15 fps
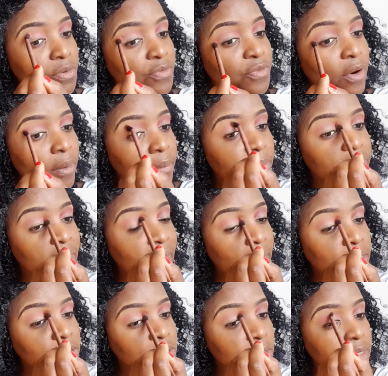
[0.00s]
from the
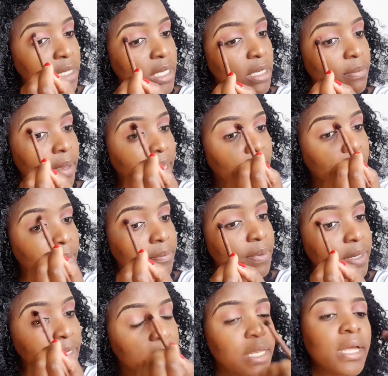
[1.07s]
actual eBay
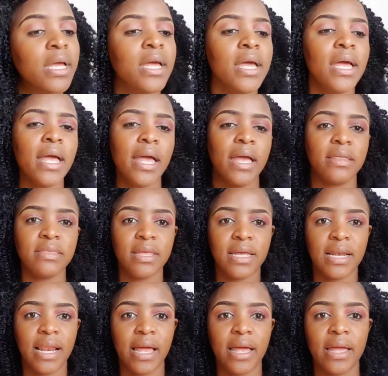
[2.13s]
company, and
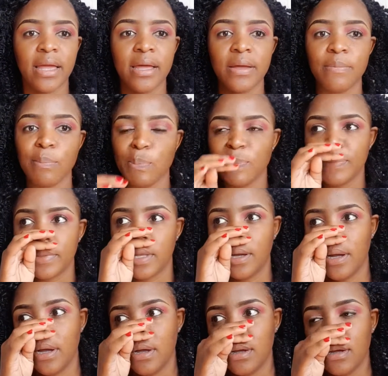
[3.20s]
they're like,
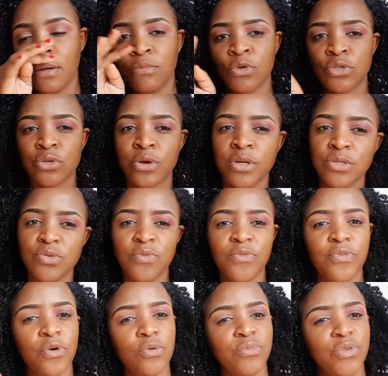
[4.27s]
we're sorry to
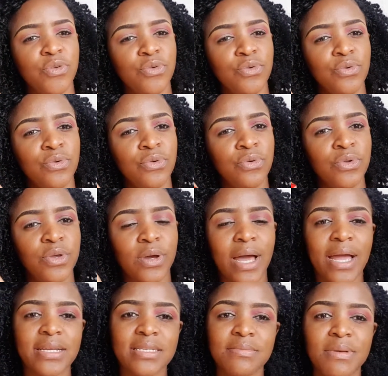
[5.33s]
inform you, your
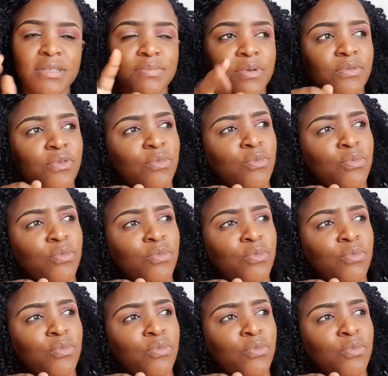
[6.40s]
item has been